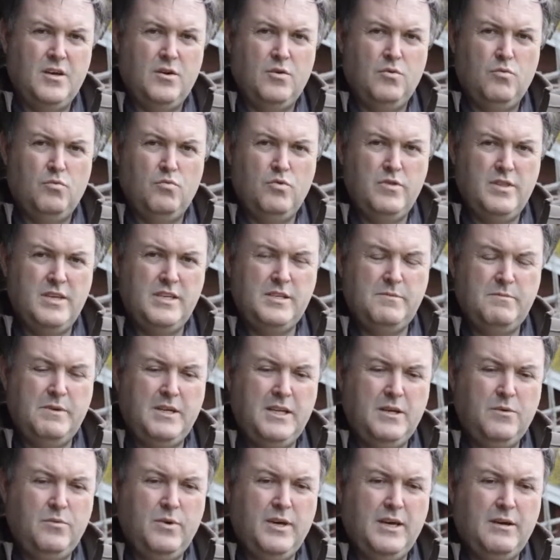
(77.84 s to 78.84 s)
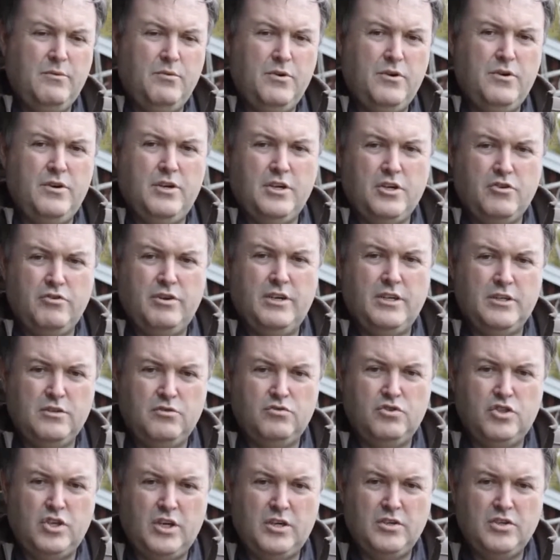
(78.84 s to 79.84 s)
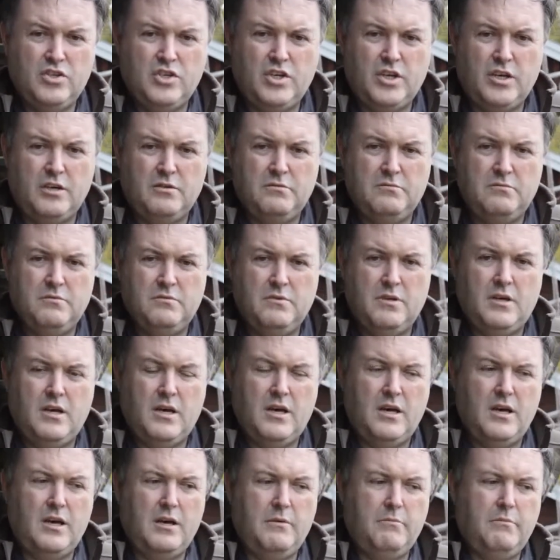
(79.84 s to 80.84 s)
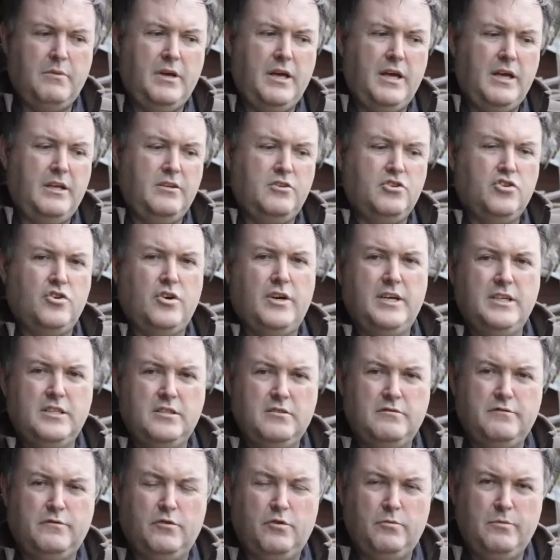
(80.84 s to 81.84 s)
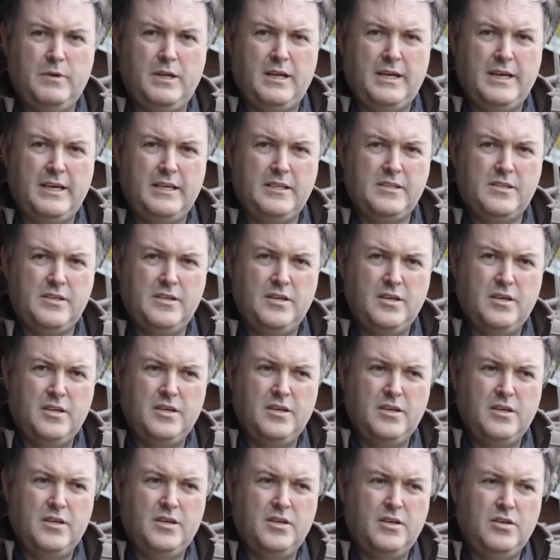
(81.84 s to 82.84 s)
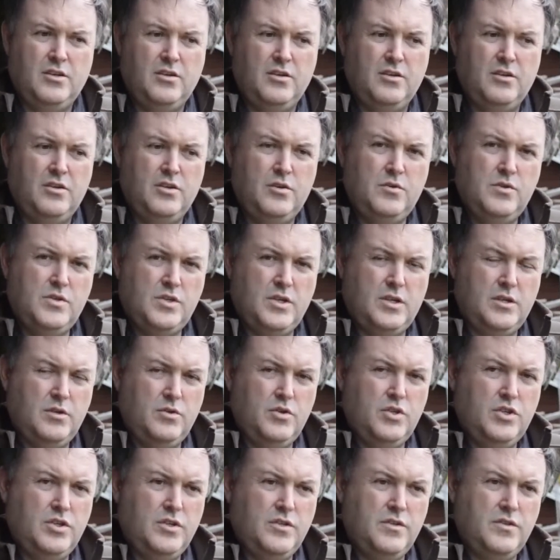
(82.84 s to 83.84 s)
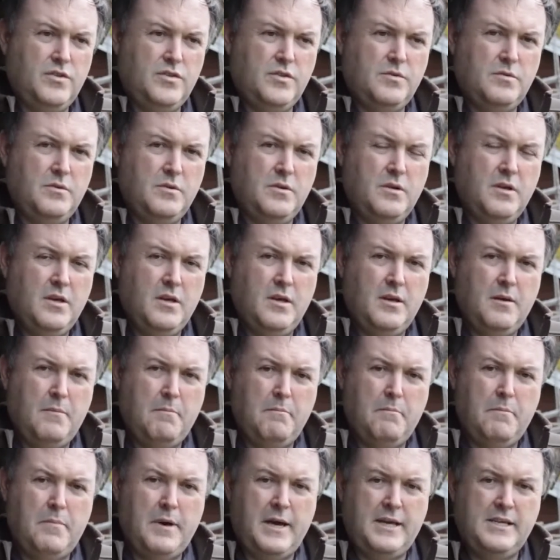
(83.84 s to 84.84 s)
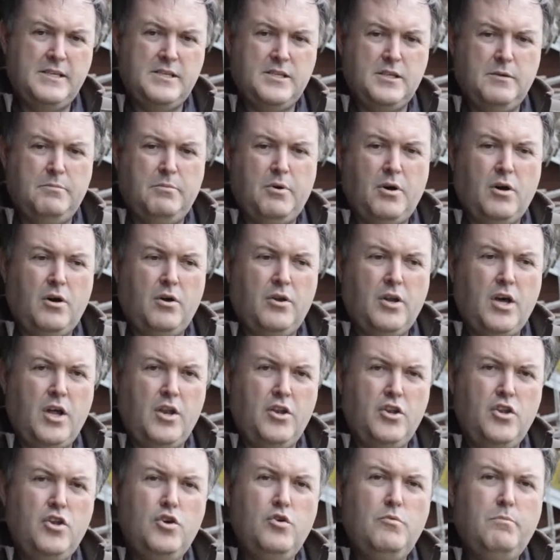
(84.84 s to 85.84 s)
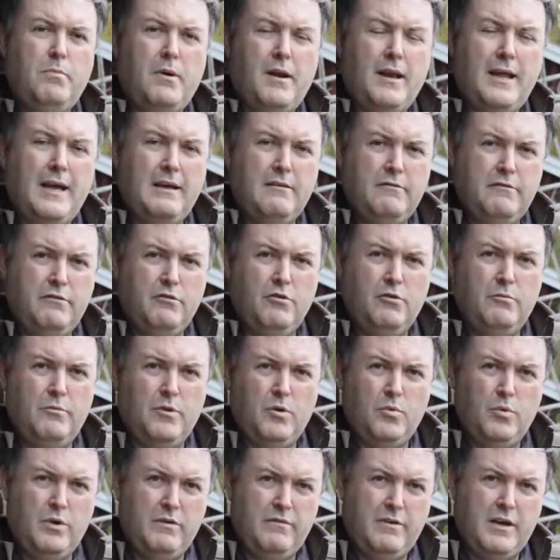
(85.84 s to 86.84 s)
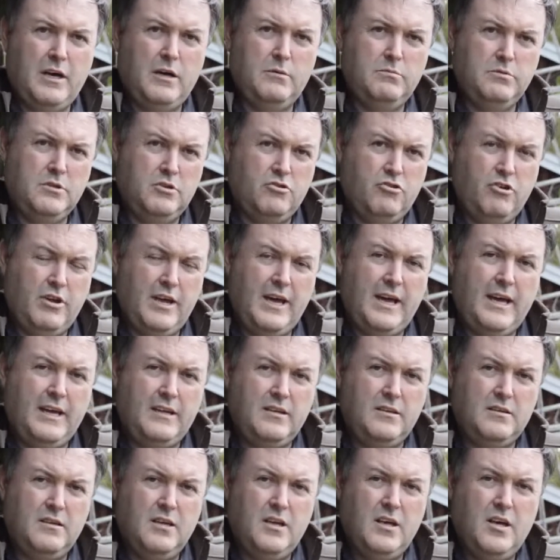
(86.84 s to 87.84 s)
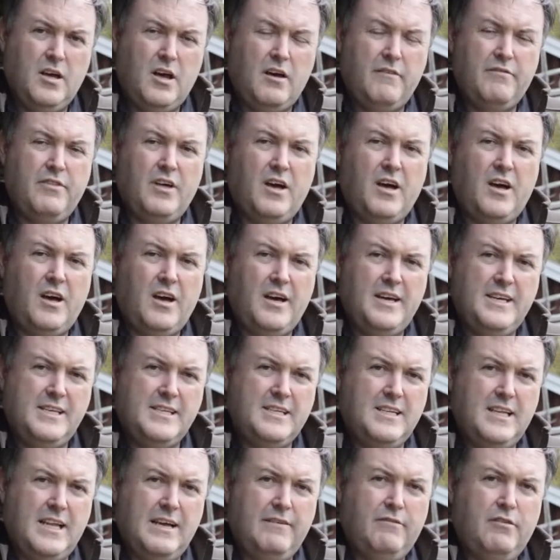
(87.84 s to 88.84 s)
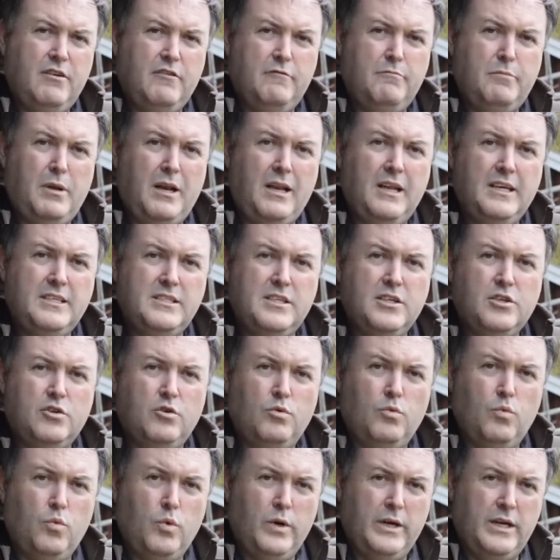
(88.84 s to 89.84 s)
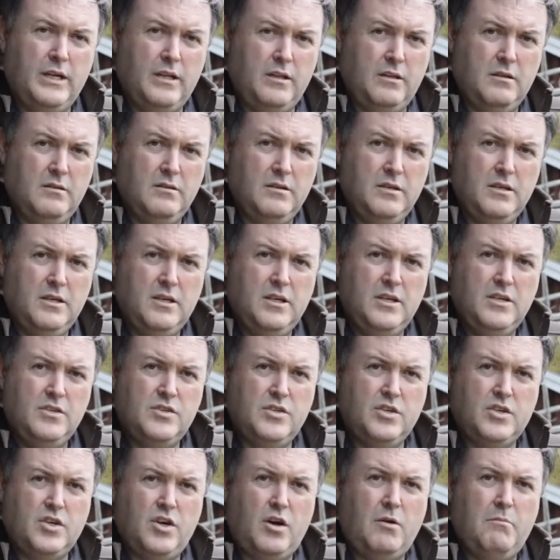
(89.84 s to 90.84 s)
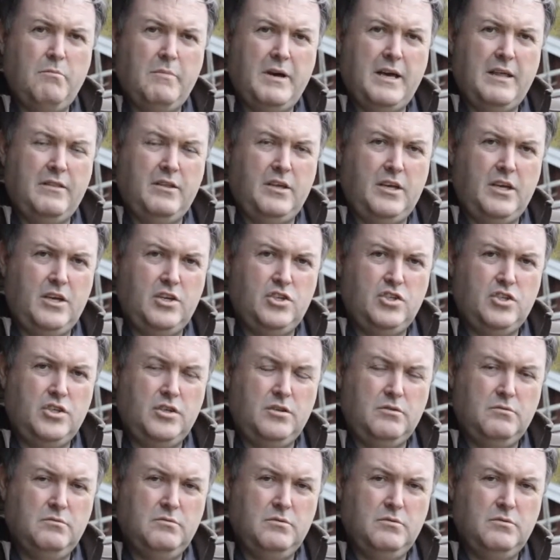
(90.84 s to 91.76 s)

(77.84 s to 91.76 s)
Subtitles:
With this meeting, we're at a critical juncture in trying to formulate new solutions based upon a new platform that we've helped create of the highest level of political will to combat the issue.